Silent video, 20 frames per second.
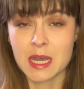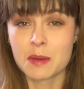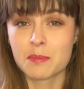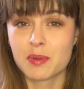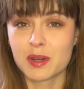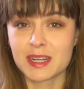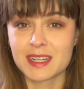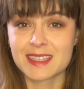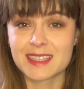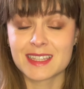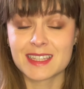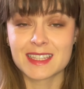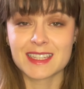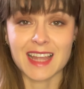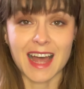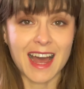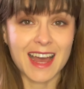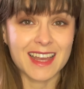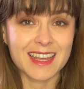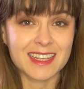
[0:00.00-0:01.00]
but its
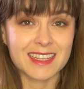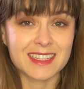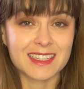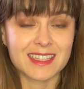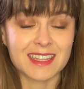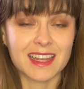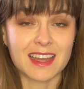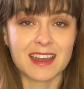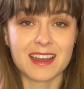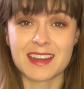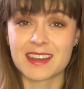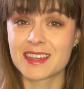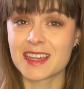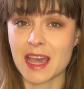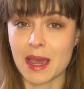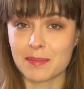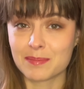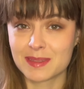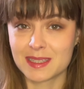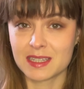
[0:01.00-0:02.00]
size uh,
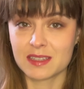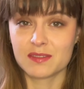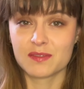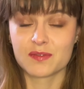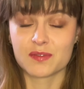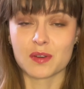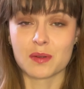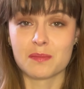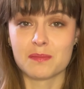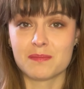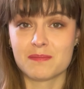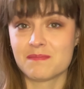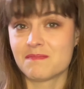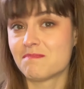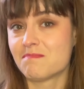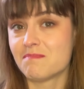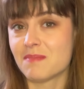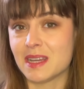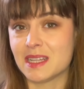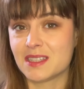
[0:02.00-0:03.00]
kept it from
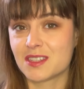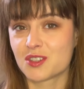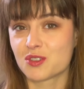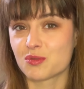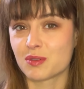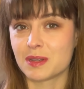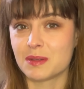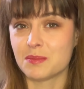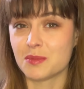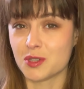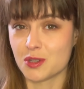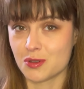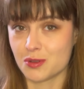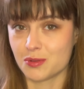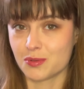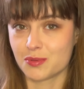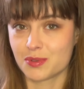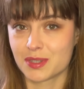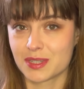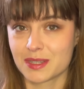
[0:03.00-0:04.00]
mainstream
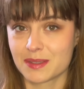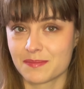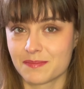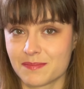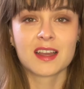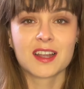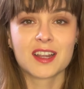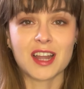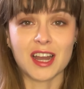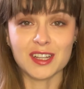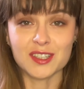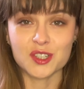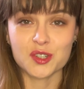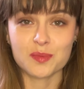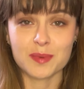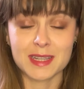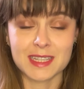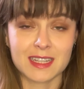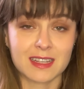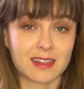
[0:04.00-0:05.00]
use.
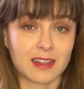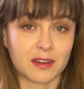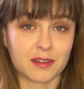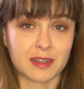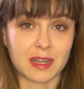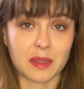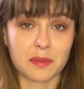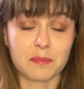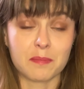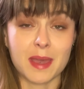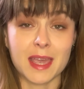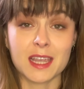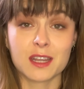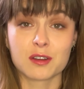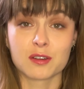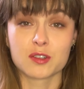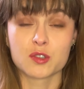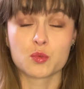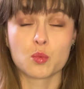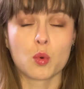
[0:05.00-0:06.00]
Contrabass clarinet
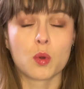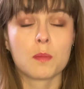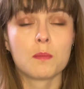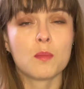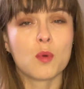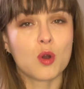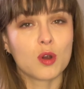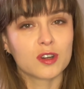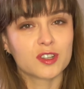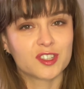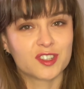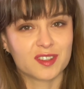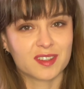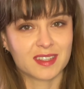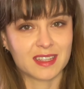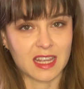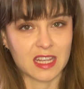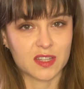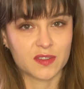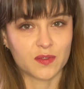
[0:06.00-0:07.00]
makers were more
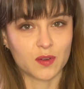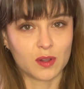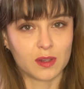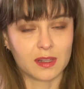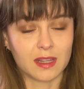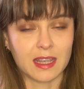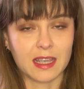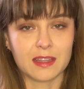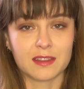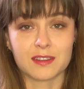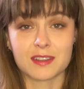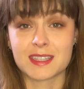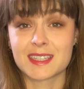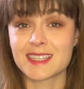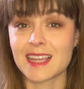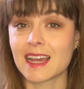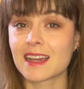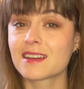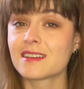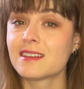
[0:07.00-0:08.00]
successful in the
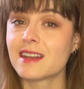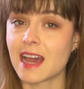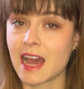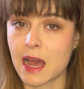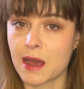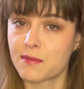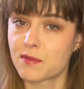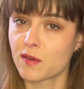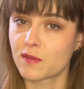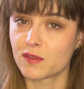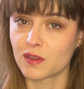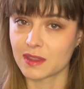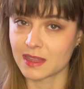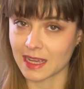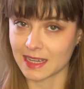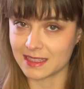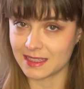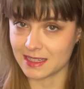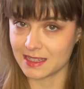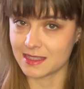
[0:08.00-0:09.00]
second half of the
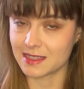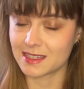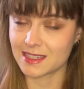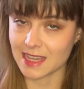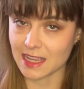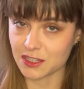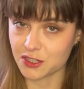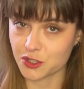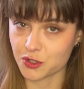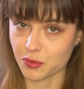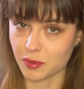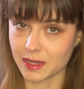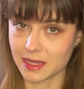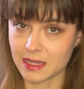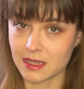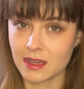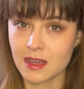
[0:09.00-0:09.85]
nineteenth century.